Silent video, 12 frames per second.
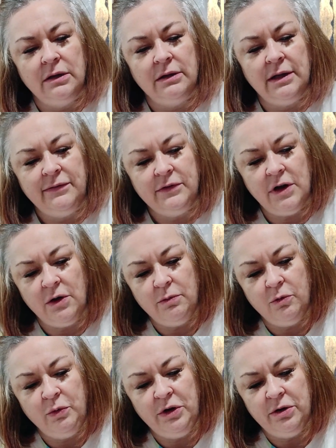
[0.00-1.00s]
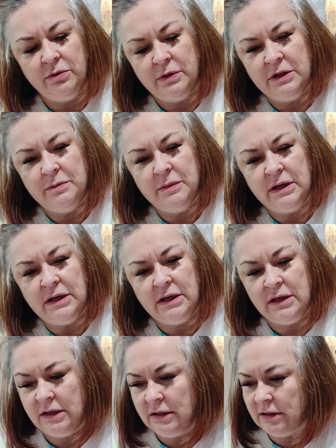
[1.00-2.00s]
life got weird with
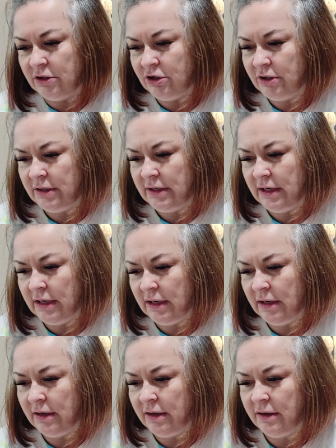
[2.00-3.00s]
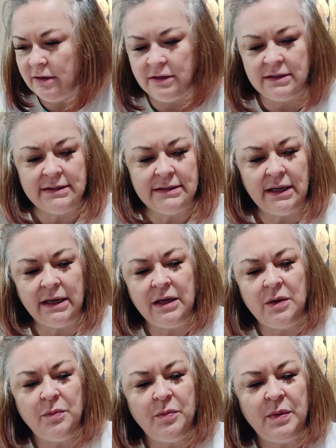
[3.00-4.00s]
me, and then she had a
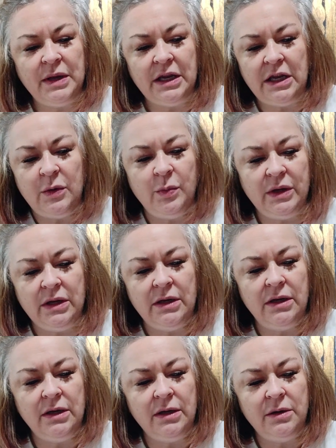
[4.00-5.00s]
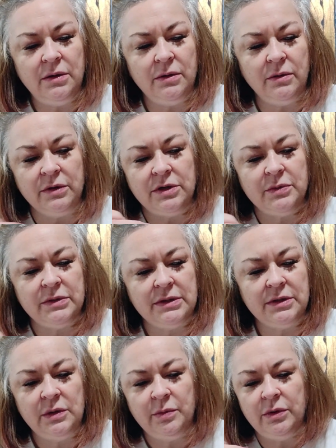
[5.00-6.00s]
second baby, which
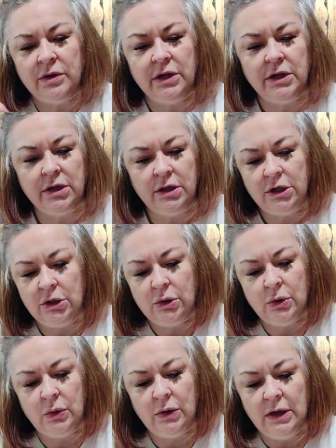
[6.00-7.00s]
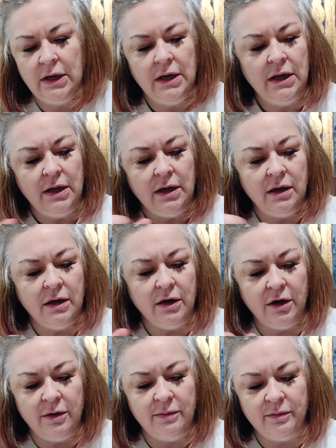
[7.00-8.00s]
was super cute.
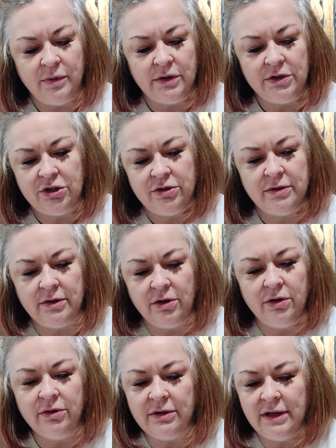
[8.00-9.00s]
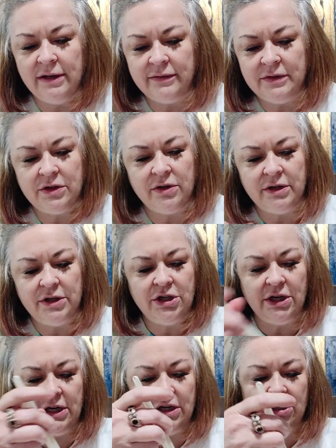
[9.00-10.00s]
But her life started
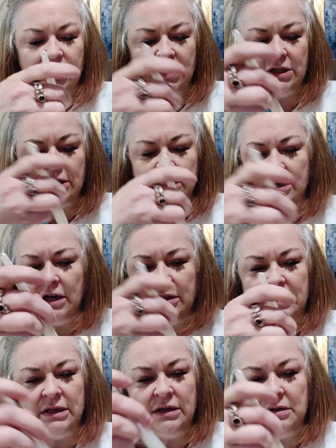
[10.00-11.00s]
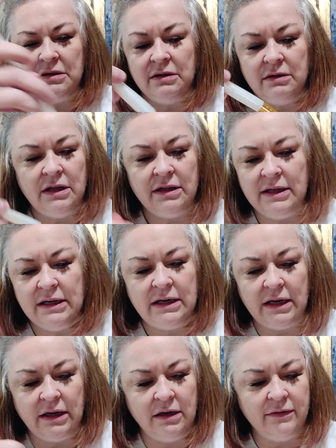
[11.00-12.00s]
changing. Nothing
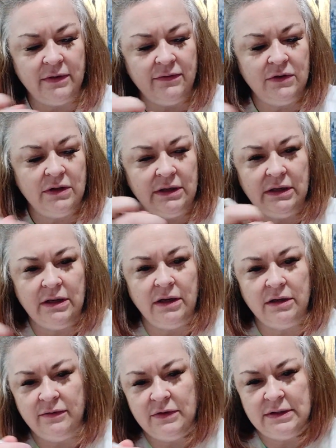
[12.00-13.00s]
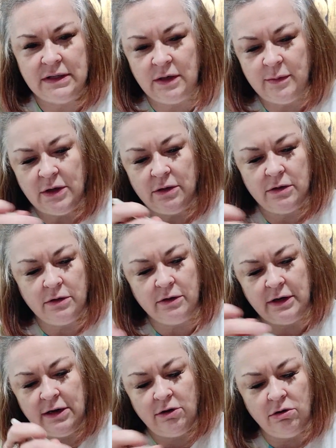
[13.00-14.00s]
negative. I have nothing negative to say about
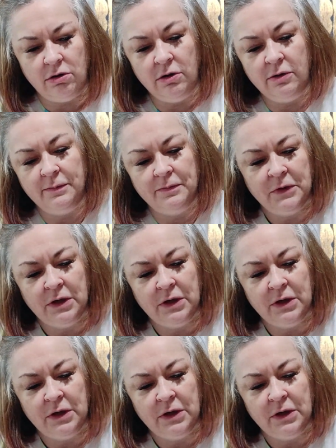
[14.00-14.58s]
her at all.